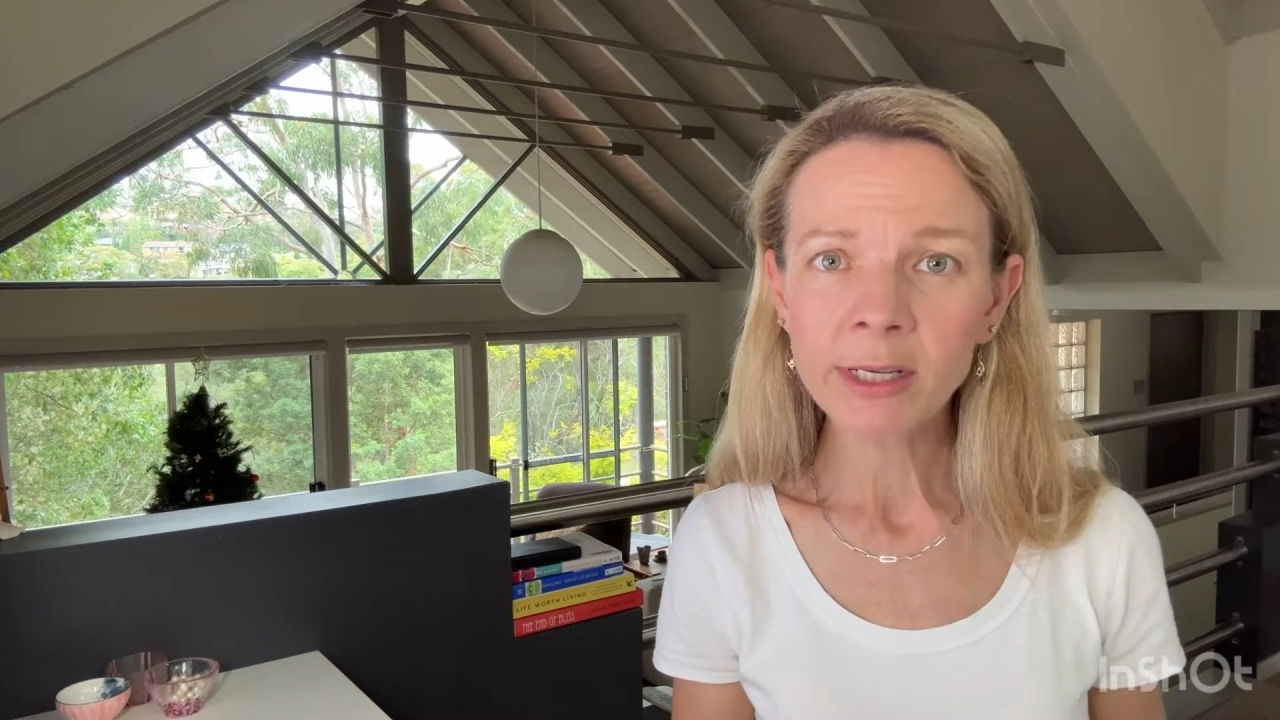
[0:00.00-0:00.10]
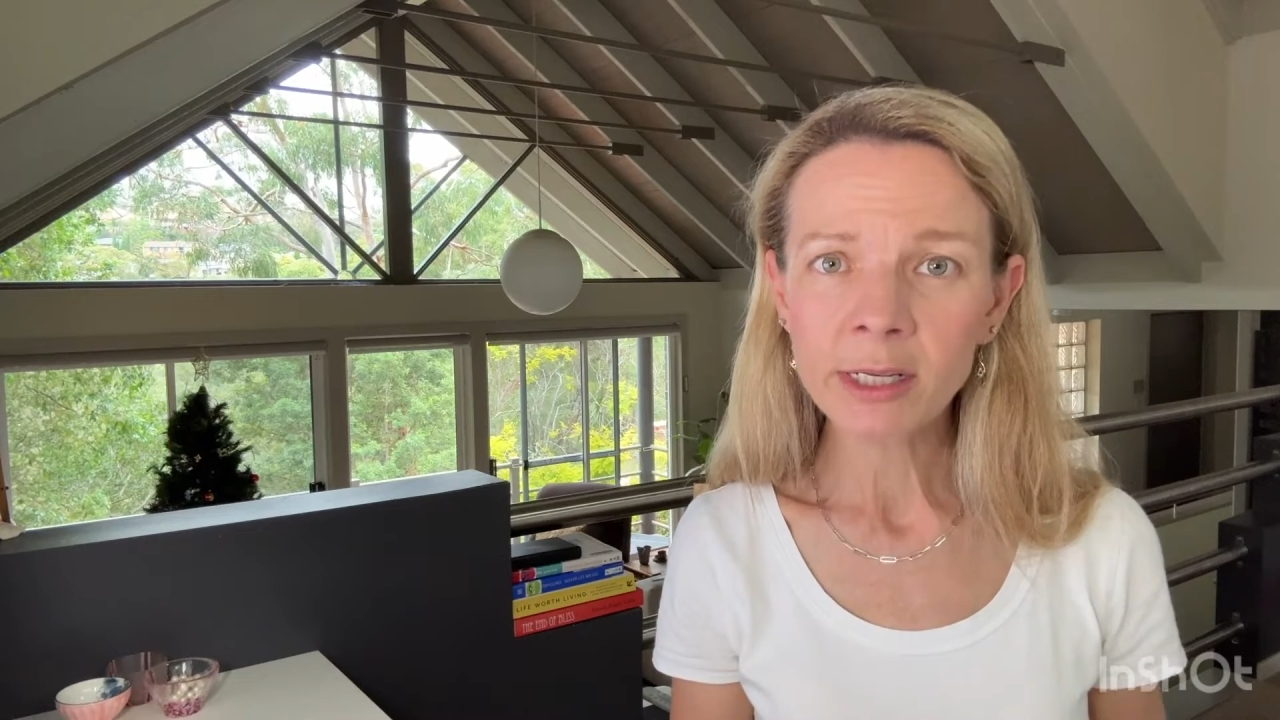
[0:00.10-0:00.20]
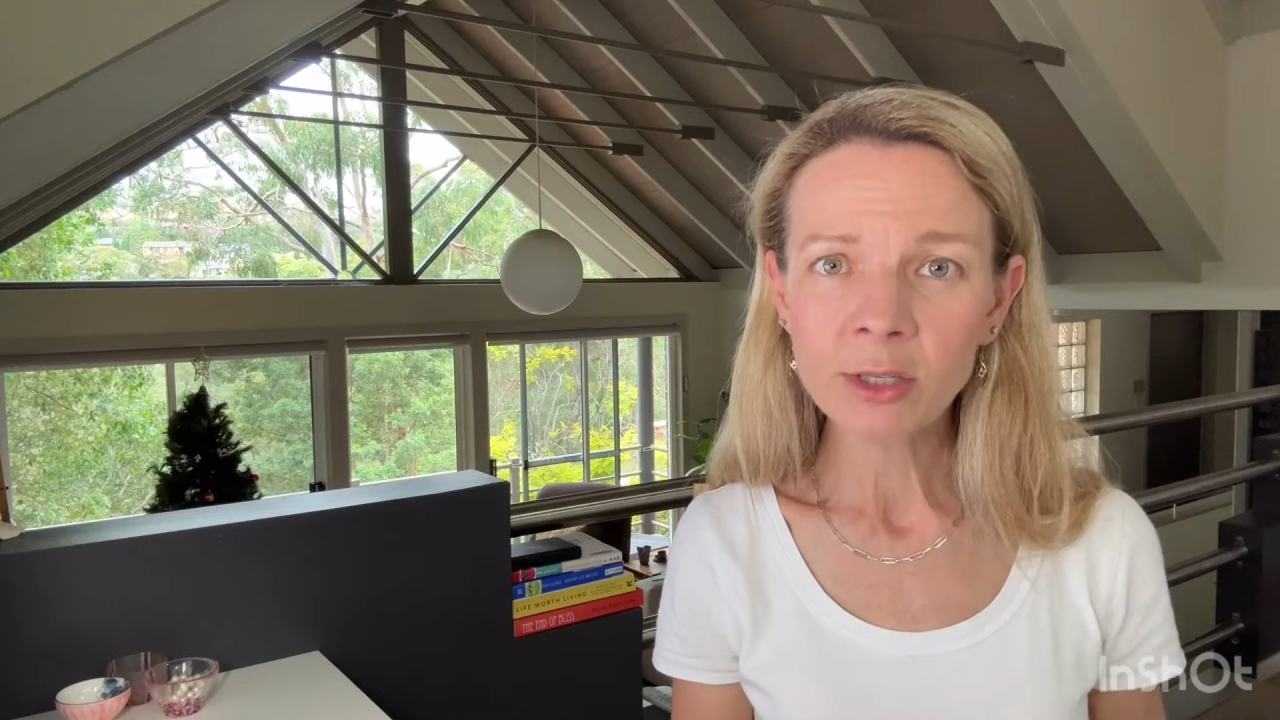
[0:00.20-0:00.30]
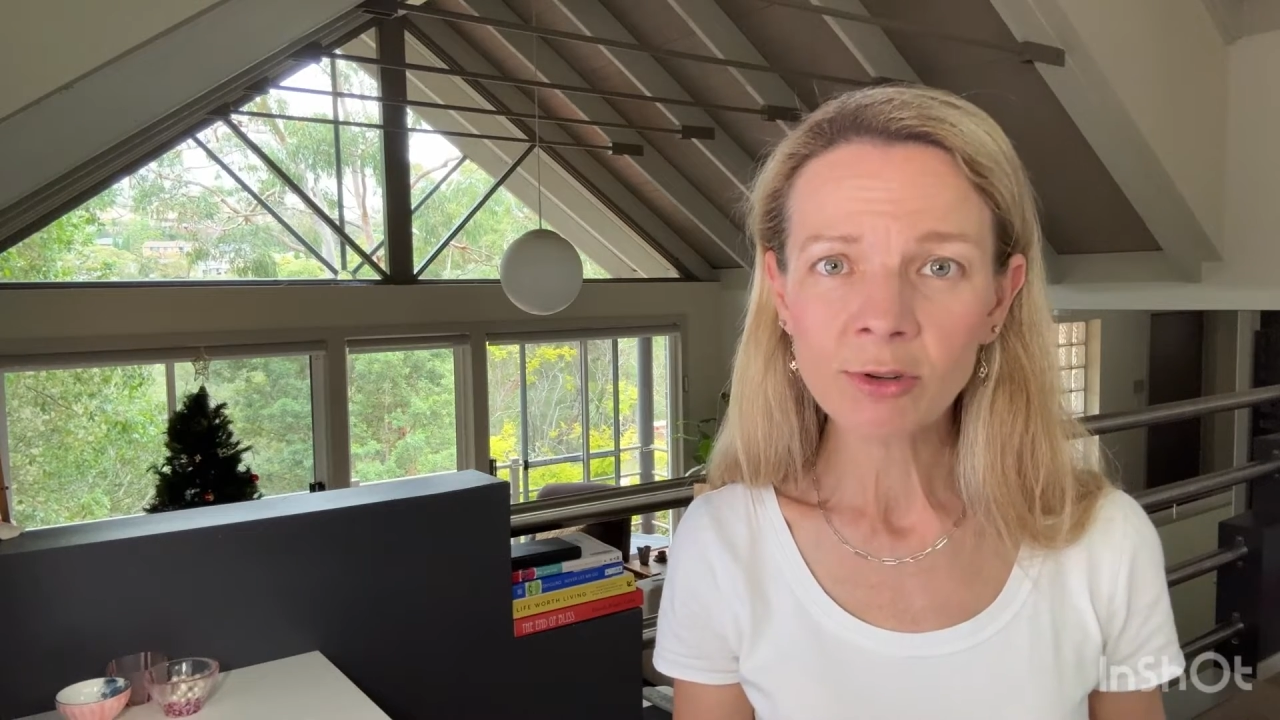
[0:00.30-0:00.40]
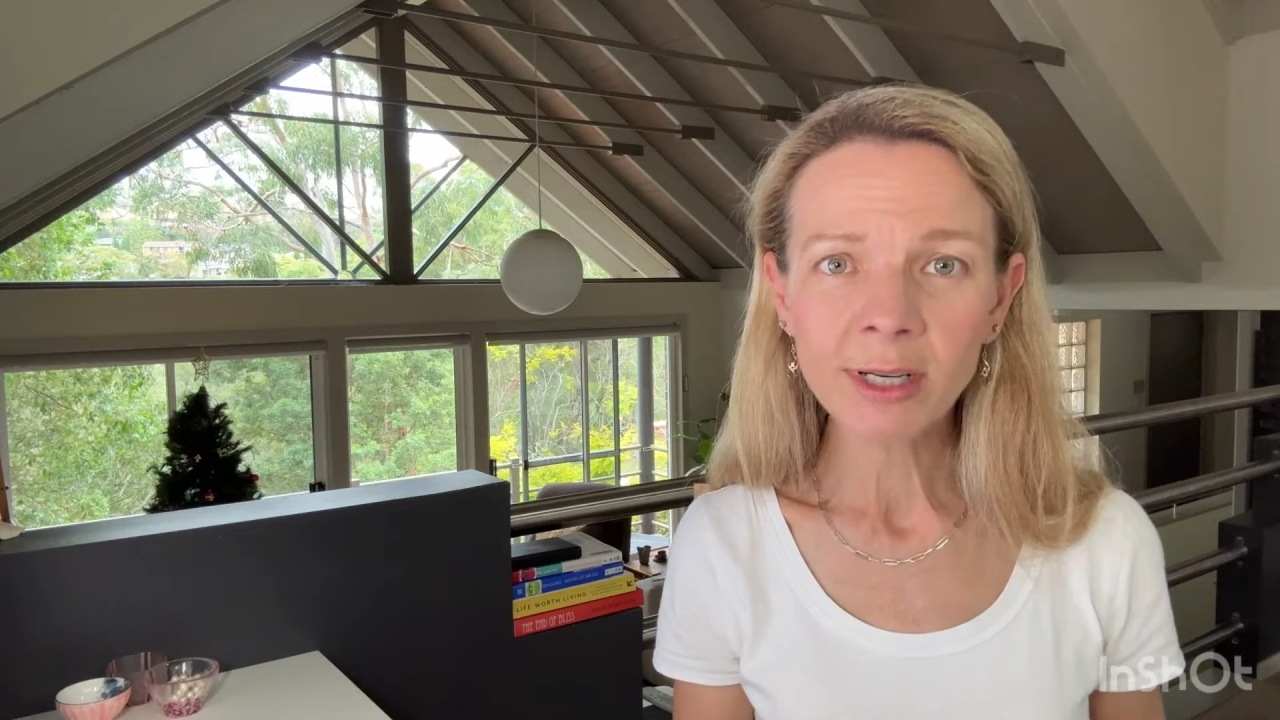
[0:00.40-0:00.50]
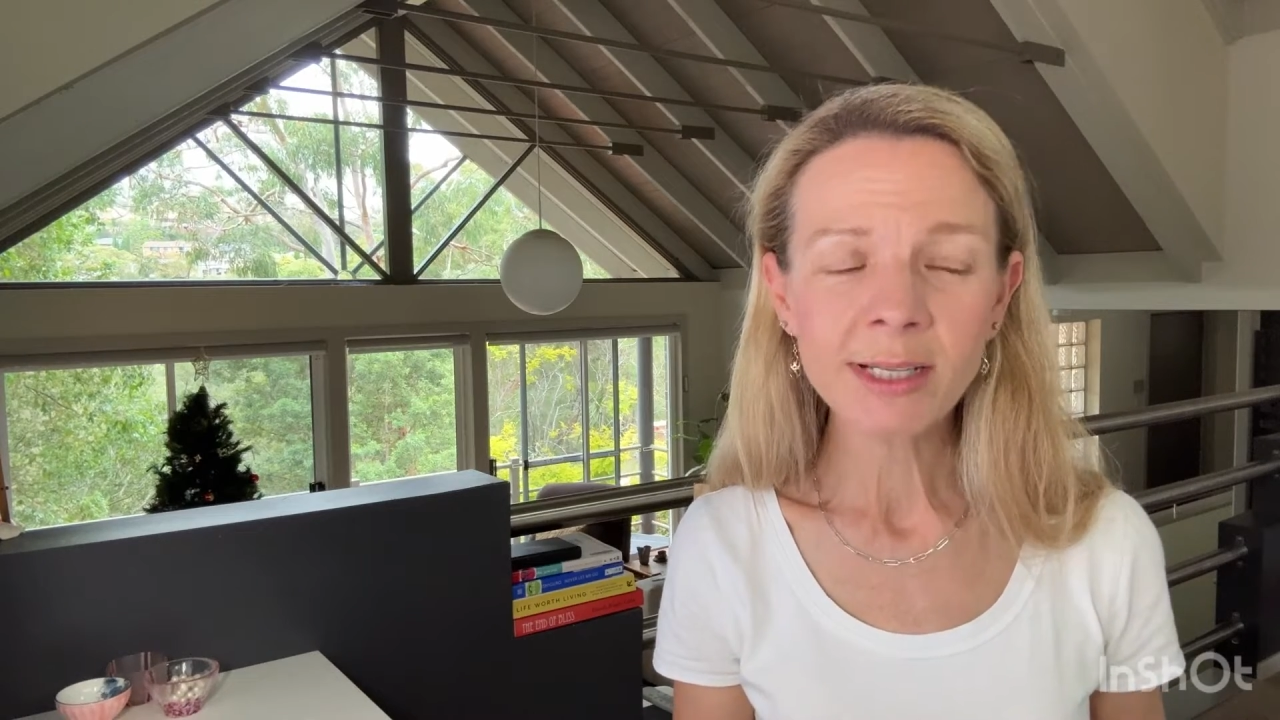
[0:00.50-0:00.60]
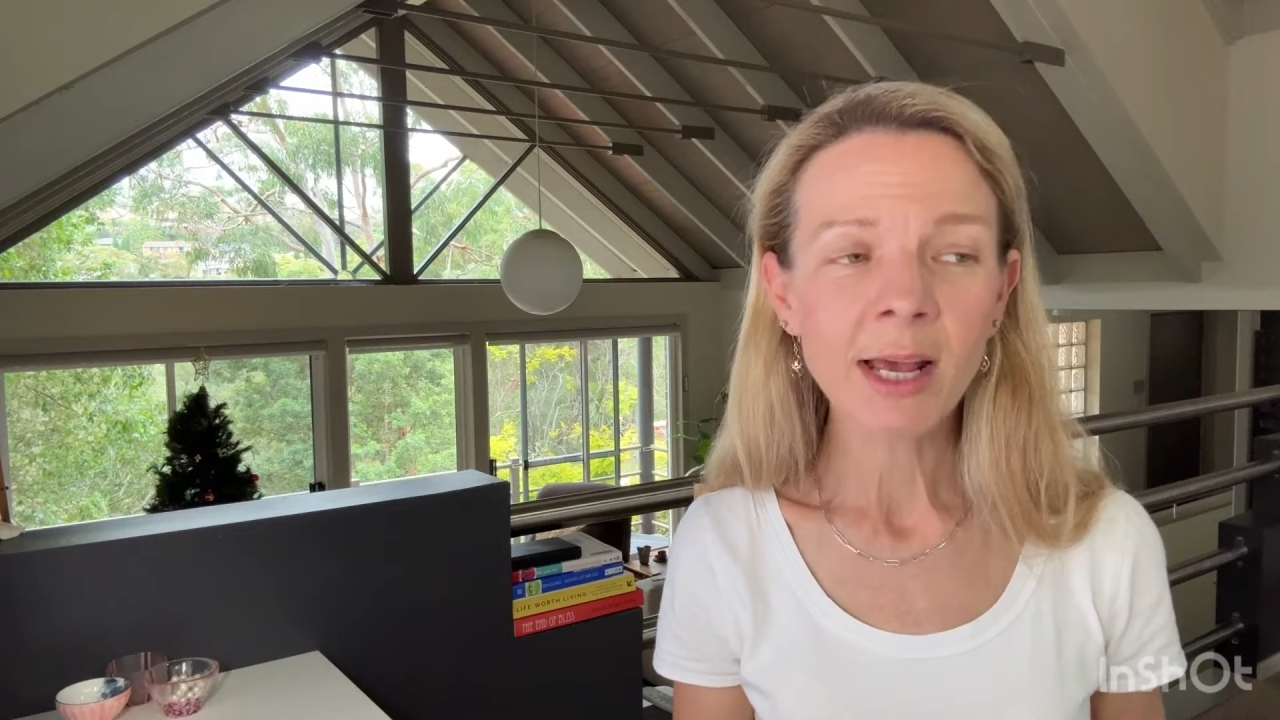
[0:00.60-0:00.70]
District,